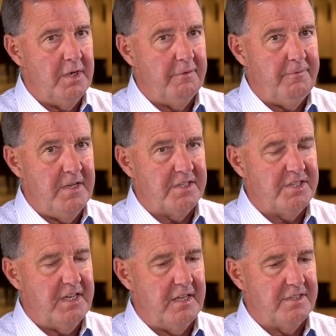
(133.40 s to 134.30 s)
in a
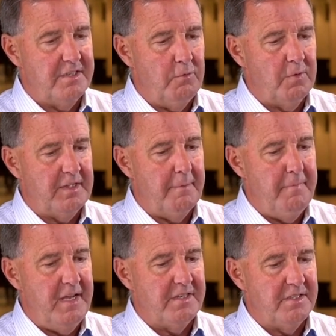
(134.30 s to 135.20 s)
sense, what that
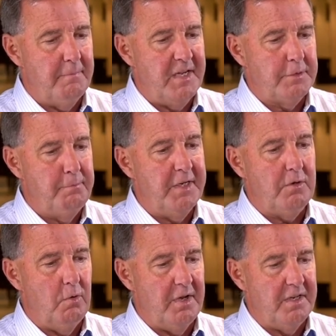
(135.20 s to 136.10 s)
makes is it makes
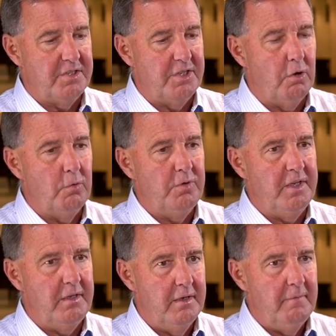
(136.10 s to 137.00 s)
Bitcoin as the
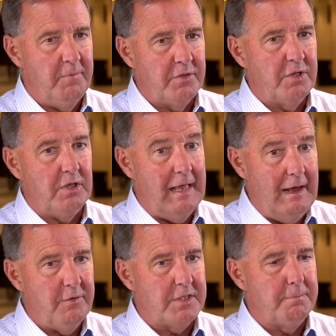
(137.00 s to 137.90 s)
only, there's the
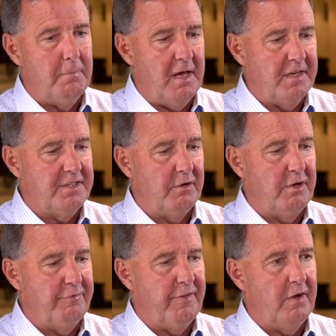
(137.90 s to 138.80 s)
loudest
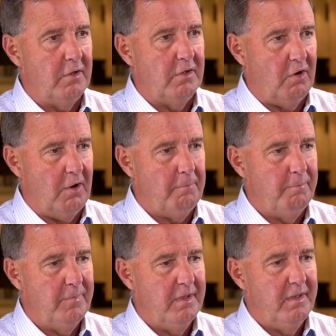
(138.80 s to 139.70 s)
monetary fire alarm
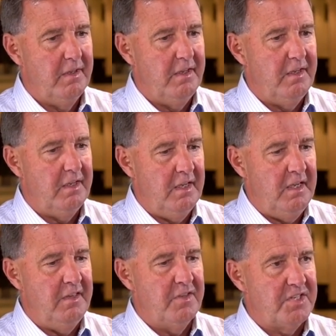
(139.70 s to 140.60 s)

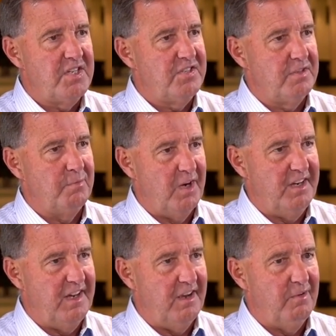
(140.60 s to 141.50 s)
in the system
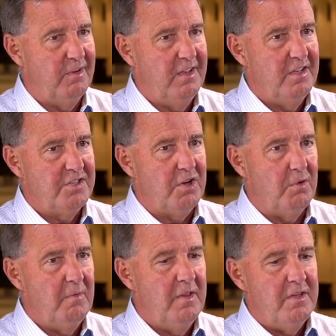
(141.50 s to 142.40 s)
right now.
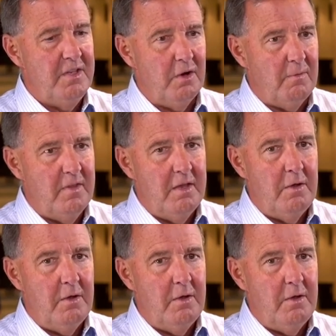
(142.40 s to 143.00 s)
So, you know,